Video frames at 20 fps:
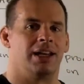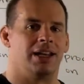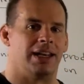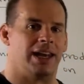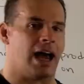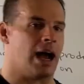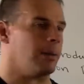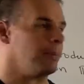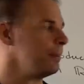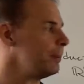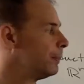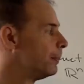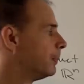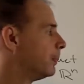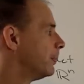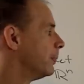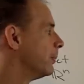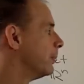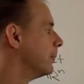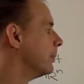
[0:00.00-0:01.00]
Now,
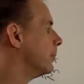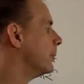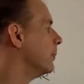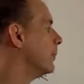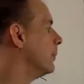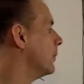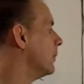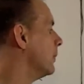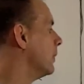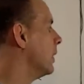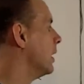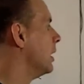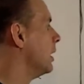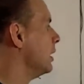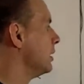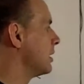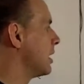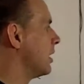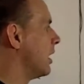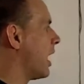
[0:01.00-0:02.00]

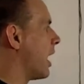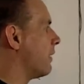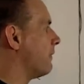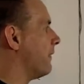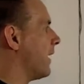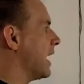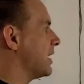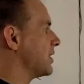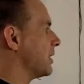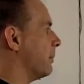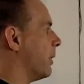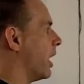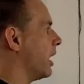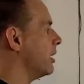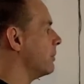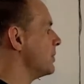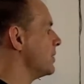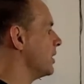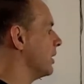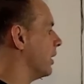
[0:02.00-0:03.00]
to clarify some
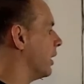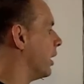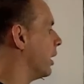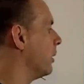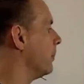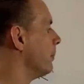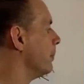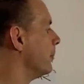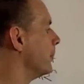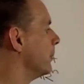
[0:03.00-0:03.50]
items here,